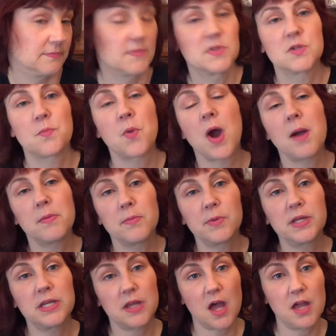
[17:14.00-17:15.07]
So
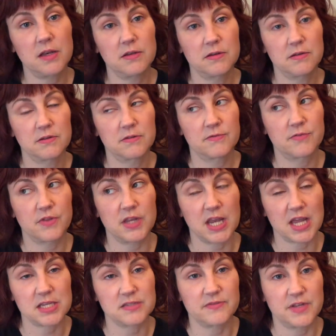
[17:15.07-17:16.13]
probably not for the
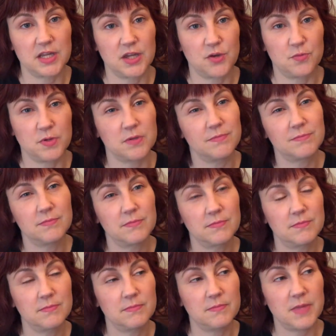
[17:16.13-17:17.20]
next video, but
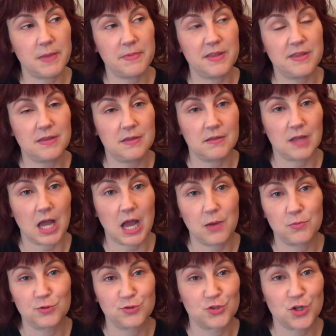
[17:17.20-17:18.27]
maybe I
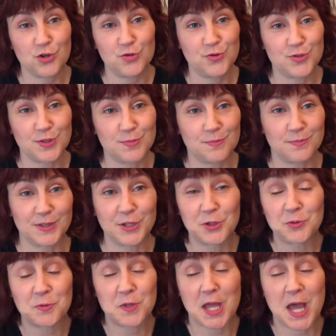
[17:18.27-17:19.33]
will show you some
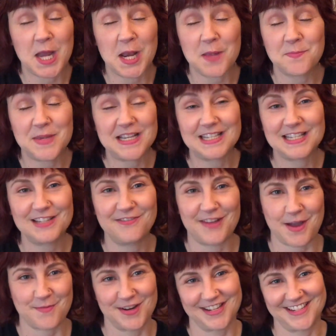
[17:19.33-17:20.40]
little cut up pieces of
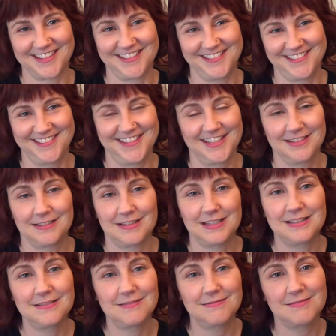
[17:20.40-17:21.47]
fabric
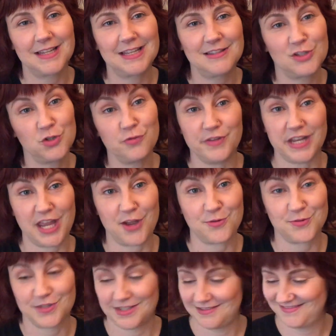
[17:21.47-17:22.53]
in 2
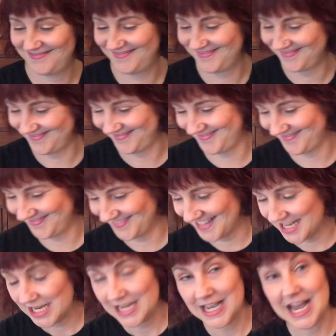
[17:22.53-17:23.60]
videos.
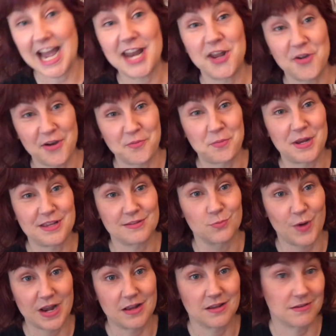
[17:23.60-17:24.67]
I know everybody is
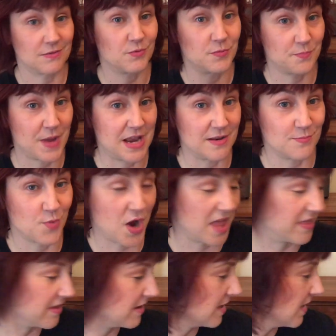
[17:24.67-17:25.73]
waiting with bated breath.